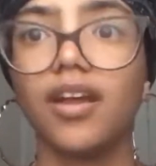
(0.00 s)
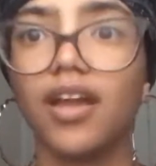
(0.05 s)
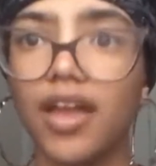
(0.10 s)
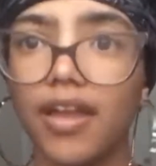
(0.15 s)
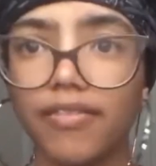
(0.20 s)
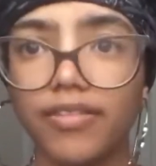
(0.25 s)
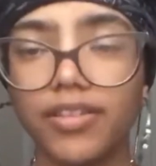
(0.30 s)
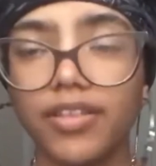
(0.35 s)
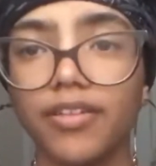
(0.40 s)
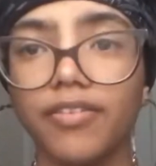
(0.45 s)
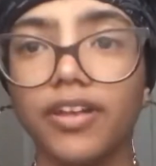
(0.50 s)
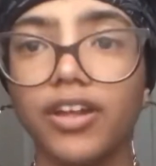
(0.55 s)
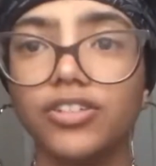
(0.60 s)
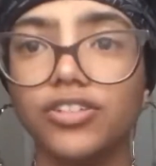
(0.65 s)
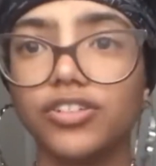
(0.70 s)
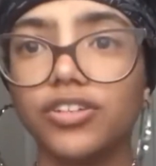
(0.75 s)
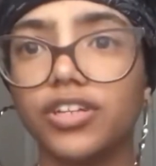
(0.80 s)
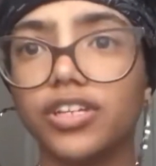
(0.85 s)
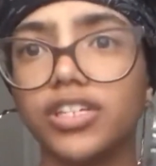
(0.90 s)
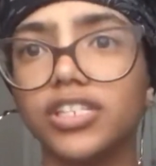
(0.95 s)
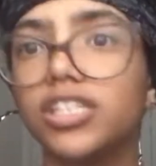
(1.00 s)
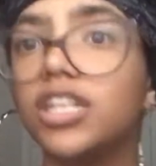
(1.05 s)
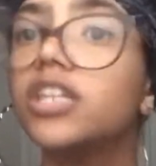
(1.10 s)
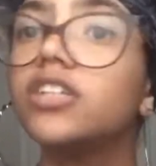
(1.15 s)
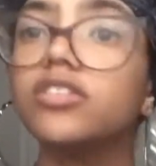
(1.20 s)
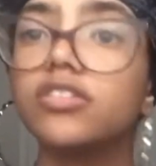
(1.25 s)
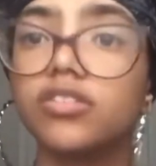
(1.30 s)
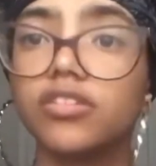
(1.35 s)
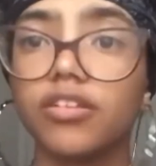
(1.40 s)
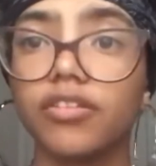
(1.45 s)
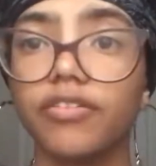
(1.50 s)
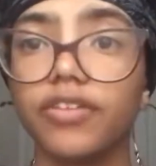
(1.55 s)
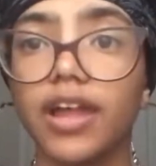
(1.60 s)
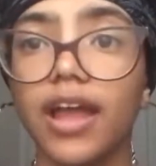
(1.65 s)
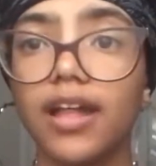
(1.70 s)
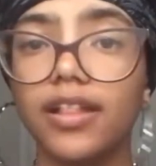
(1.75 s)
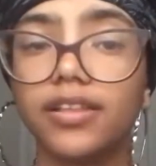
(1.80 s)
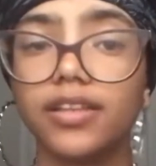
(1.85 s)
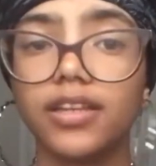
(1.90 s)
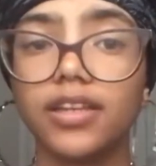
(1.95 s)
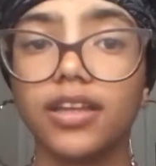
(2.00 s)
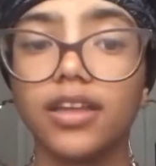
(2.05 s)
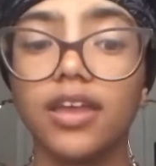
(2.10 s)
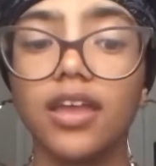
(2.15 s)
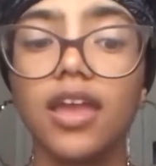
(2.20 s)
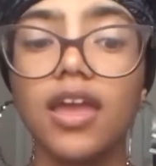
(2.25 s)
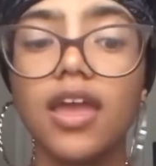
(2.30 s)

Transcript: everything around you, and it changes your reality.